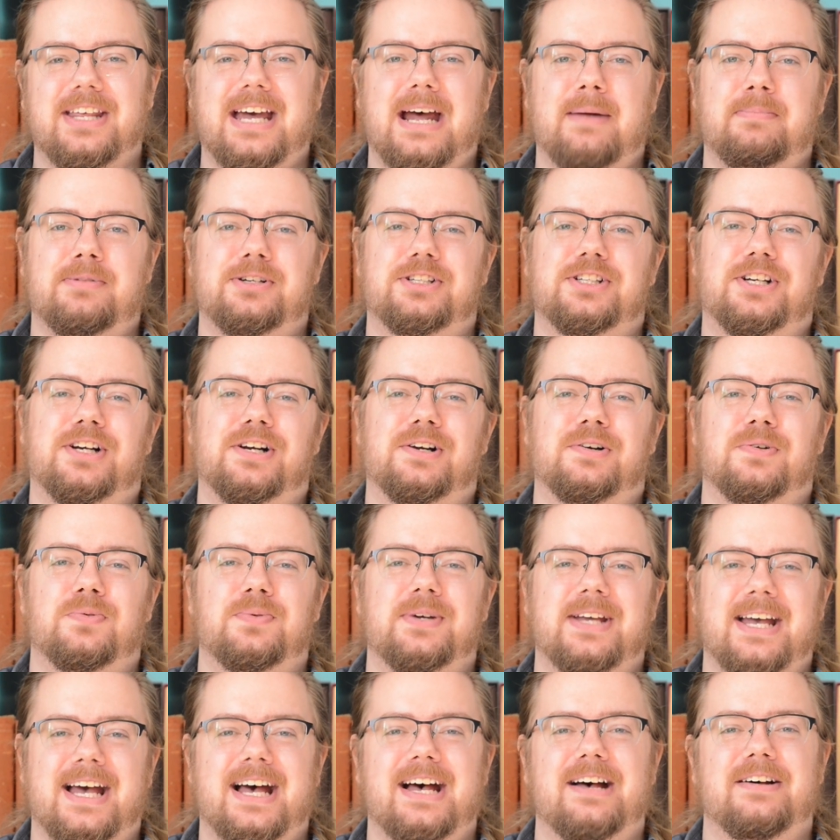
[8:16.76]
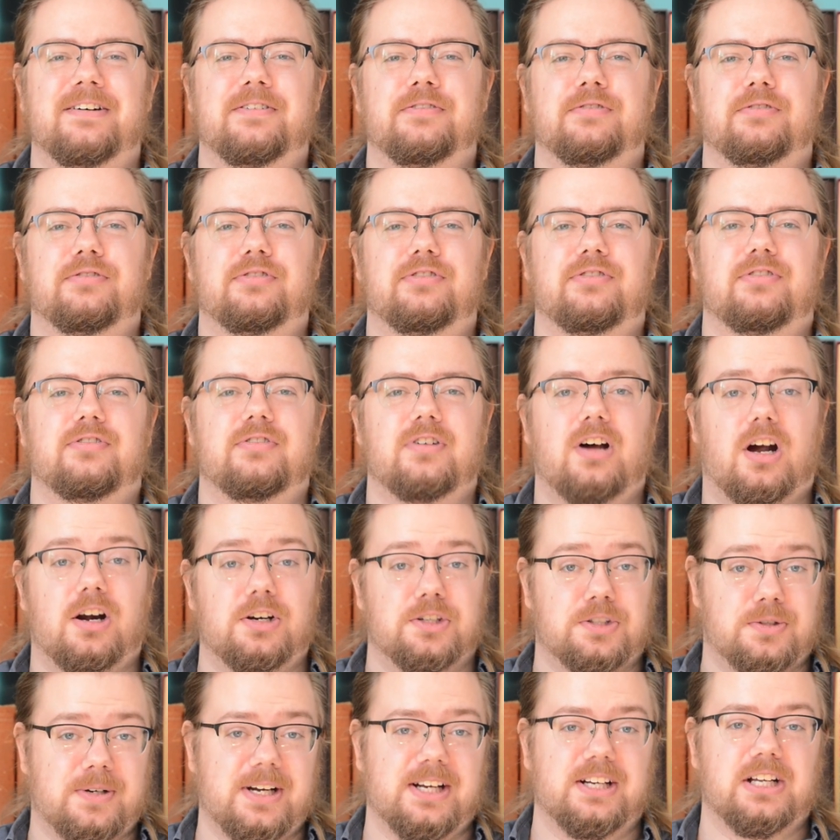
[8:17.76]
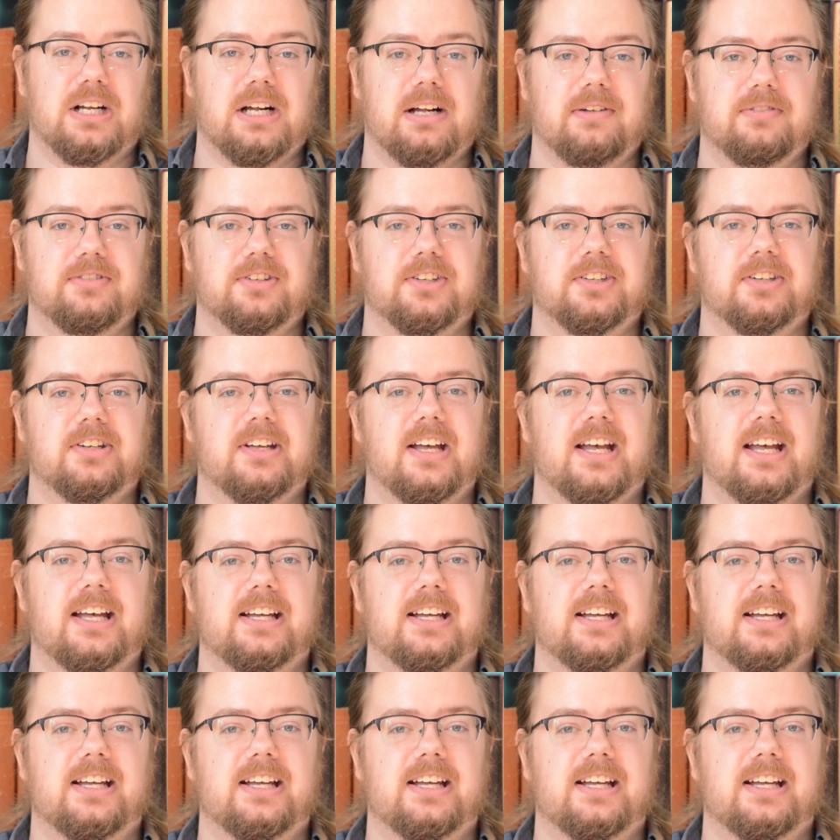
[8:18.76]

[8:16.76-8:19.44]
aperture, we have our trade-offs